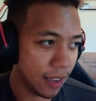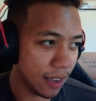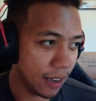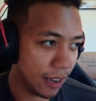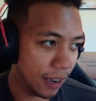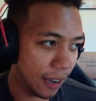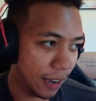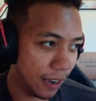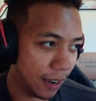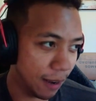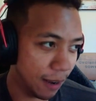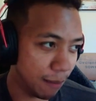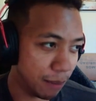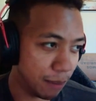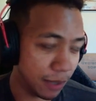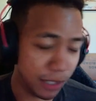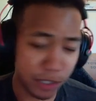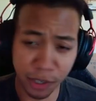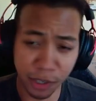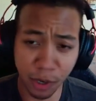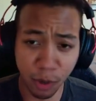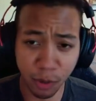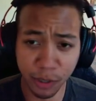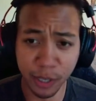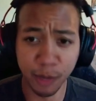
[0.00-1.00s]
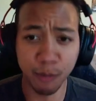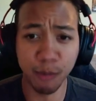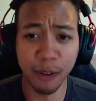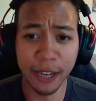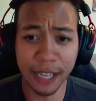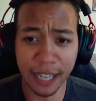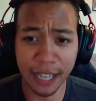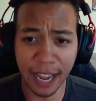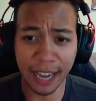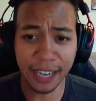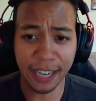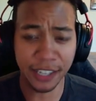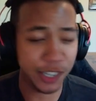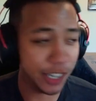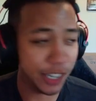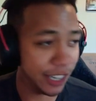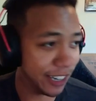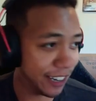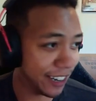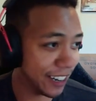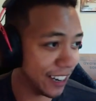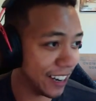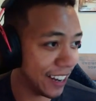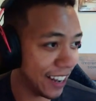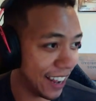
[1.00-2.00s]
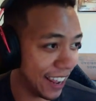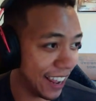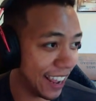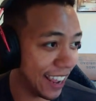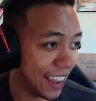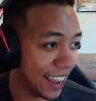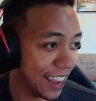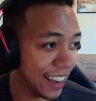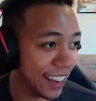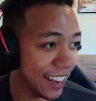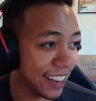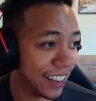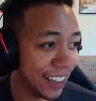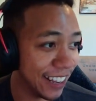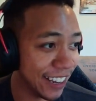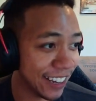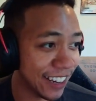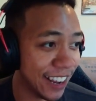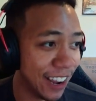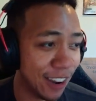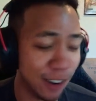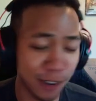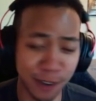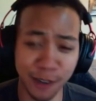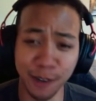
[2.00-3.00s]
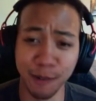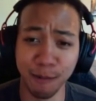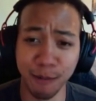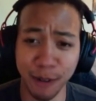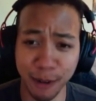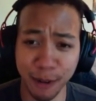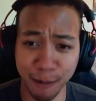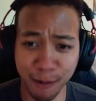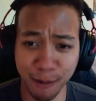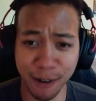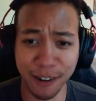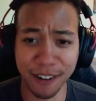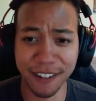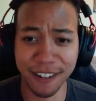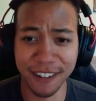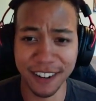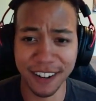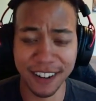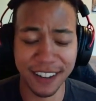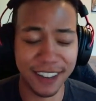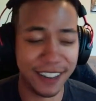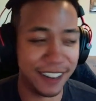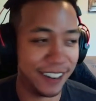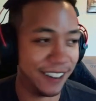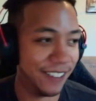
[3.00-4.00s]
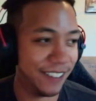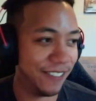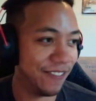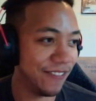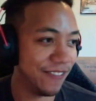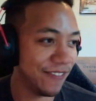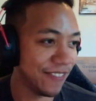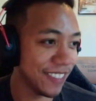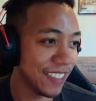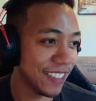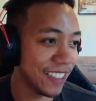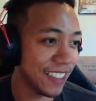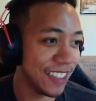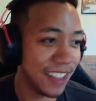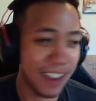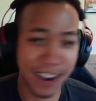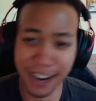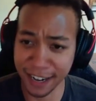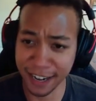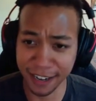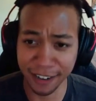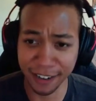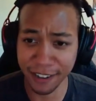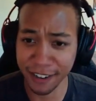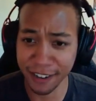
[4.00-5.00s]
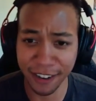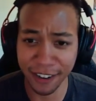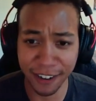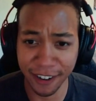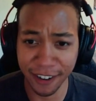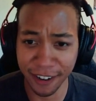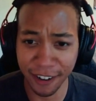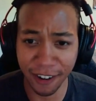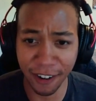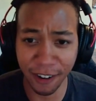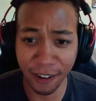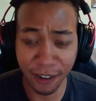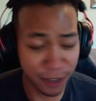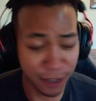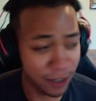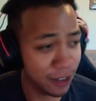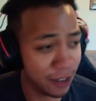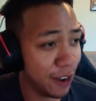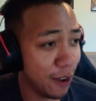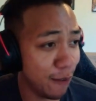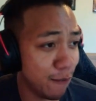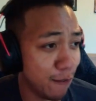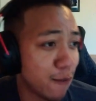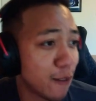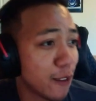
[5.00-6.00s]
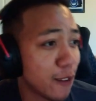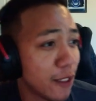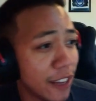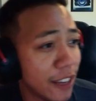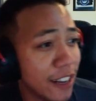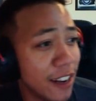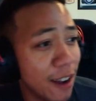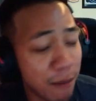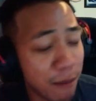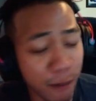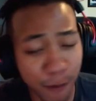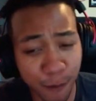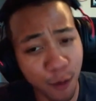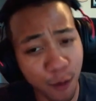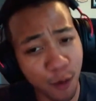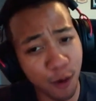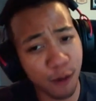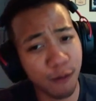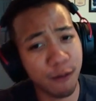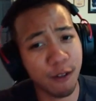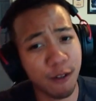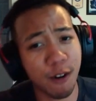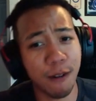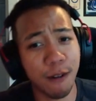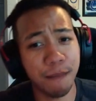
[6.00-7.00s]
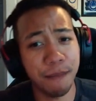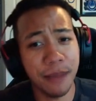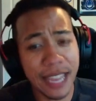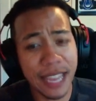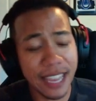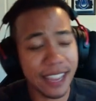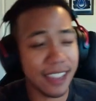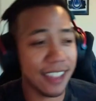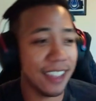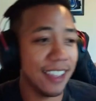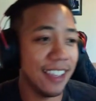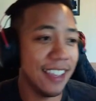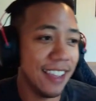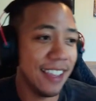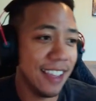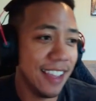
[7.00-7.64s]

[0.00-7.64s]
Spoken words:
But so did we last year, and look how good we were. Not a good at all. Good enough for the number four overall pick.